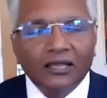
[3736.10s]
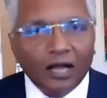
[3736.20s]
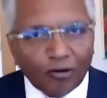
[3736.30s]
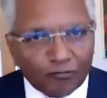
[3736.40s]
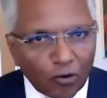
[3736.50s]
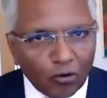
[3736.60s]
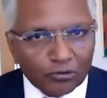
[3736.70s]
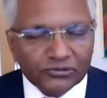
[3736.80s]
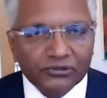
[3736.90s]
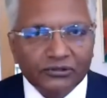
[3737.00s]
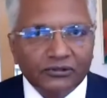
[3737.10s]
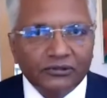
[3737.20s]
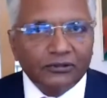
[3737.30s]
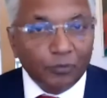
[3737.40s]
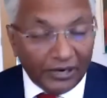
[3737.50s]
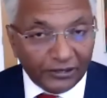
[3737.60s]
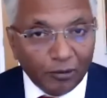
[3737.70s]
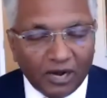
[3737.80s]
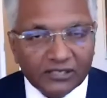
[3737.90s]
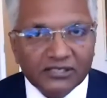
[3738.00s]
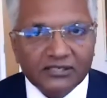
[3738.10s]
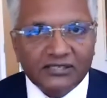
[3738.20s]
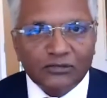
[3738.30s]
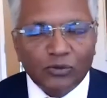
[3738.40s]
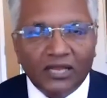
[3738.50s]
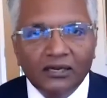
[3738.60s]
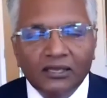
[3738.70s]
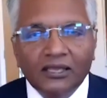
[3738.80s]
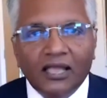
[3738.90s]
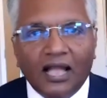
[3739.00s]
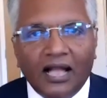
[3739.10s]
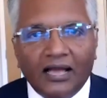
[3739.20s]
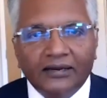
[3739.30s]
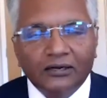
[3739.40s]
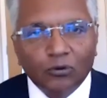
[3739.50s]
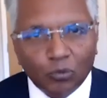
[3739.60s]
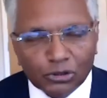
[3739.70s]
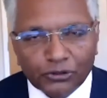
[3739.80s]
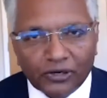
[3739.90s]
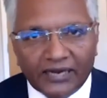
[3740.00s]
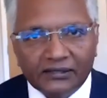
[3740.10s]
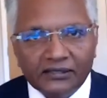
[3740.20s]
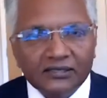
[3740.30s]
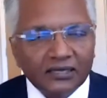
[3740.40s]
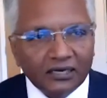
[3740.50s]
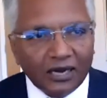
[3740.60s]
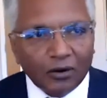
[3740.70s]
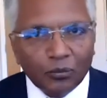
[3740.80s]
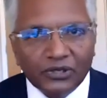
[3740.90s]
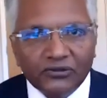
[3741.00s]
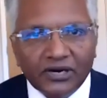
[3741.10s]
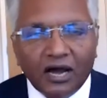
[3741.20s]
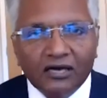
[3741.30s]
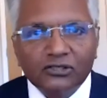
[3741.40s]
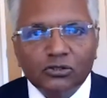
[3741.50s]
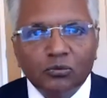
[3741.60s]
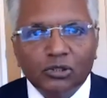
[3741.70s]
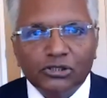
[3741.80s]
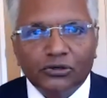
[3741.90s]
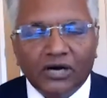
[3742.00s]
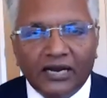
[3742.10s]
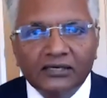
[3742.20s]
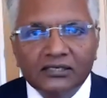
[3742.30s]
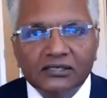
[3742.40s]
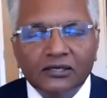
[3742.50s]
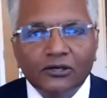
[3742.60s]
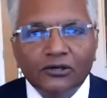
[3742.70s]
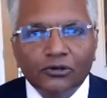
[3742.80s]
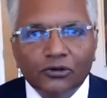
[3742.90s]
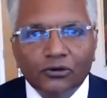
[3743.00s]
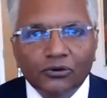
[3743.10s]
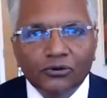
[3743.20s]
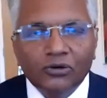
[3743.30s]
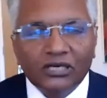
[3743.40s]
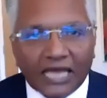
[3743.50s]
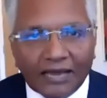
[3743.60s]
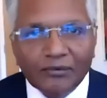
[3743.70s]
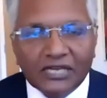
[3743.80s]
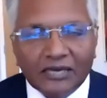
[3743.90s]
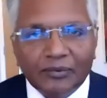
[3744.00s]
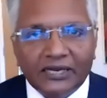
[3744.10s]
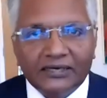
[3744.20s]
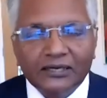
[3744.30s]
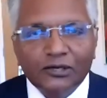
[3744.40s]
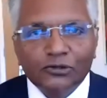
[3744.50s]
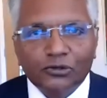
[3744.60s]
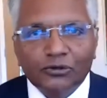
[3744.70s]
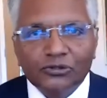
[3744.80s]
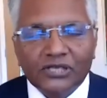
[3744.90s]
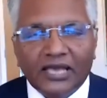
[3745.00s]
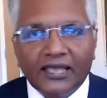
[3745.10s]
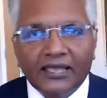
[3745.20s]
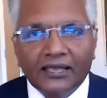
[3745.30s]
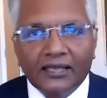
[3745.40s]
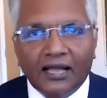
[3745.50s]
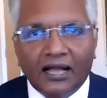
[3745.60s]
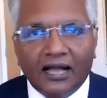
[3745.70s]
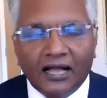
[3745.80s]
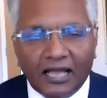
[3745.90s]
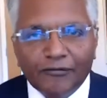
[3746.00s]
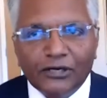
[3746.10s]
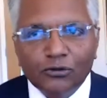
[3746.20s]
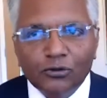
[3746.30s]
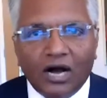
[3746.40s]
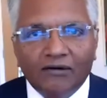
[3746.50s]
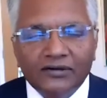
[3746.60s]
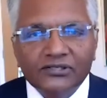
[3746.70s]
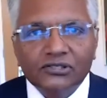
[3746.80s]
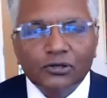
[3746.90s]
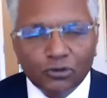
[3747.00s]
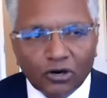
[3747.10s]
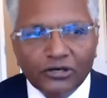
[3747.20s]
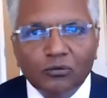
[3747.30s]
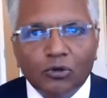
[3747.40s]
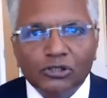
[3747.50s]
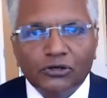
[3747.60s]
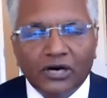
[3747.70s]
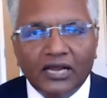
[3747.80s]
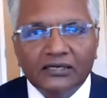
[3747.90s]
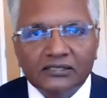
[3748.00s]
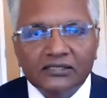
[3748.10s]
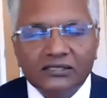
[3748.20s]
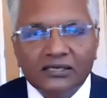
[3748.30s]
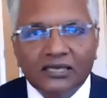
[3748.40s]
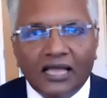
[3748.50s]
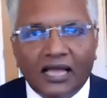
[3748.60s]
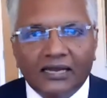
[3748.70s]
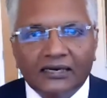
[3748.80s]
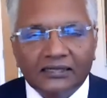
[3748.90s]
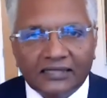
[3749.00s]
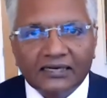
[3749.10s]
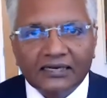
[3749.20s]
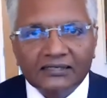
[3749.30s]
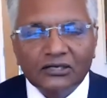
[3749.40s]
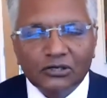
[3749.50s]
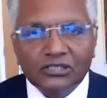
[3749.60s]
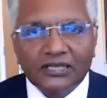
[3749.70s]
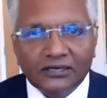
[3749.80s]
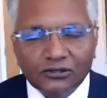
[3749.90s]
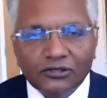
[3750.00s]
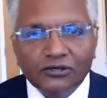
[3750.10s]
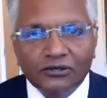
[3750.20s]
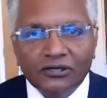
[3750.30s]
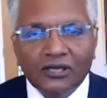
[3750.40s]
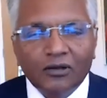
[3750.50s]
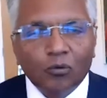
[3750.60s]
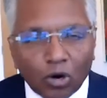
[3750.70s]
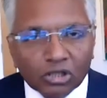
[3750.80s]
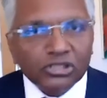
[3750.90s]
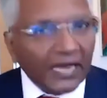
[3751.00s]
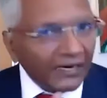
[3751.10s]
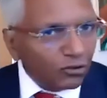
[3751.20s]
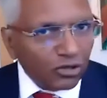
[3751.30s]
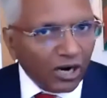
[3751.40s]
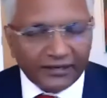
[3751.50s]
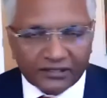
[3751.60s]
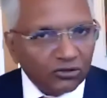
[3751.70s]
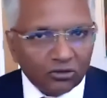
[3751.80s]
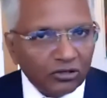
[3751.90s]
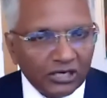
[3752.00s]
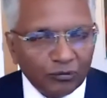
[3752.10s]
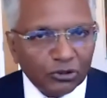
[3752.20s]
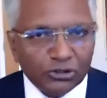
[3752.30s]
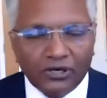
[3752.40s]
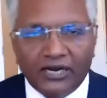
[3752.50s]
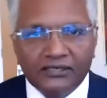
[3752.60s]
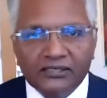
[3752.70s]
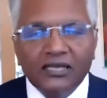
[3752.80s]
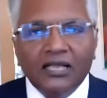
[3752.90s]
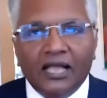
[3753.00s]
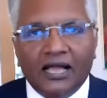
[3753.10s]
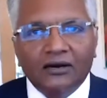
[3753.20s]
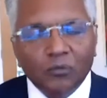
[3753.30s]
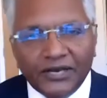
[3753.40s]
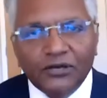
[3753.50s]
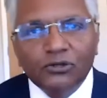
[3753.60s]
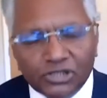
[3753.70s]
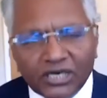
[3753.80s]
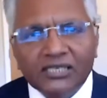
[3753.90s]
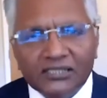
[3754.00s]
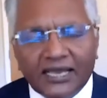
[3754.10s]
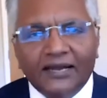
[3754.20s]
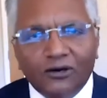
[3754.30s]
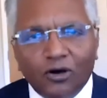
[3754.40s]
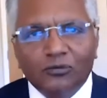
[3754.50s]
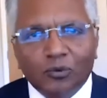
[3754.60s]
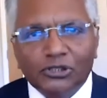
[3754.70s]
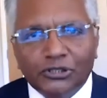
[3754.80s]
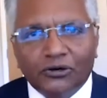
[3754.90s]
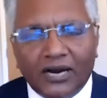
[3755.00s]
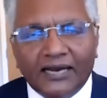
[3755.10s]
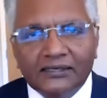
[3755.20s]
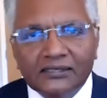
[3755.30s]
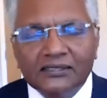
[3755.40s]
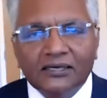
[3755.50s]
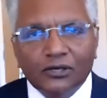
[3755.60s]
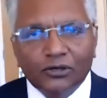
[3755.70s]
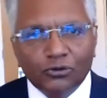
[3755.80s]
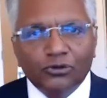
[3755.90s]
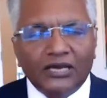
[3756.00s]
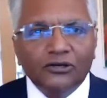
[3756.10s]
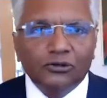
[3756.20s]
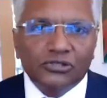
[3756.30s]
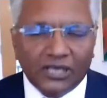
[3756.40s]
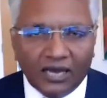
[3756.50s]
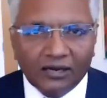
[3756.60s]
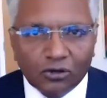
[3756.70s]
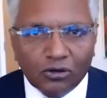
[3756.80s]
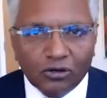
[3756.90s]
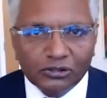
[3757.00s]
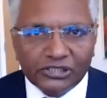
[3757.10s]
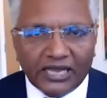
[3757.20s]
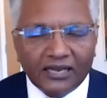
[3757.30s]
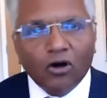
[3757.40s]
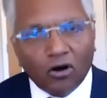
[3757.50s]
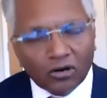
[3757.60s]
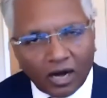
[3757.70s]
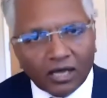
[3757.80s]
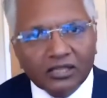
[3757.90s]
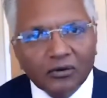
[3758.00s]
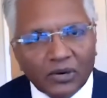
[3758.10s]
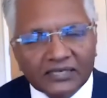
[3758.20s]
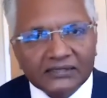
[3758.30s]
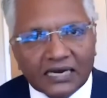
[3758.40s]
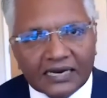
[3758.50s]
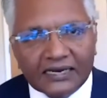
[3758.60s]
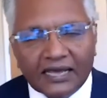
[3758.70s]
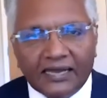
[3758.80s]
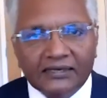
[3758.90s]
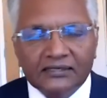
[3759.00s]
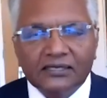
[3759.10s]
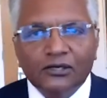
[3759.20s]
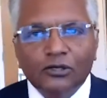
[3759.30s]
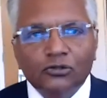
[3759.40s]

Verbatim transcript: Of course, wear your masks as well, and wash your hands. Now, with regards to wash your hands, you timetable it. So you say uh, every two hours, you're going to wash your hands. And that is a good thing to do. Wash and dry. It's not only wash your hands. And when you just cannot wash your hands, you can use the alcohol gel on otherwise clean hands.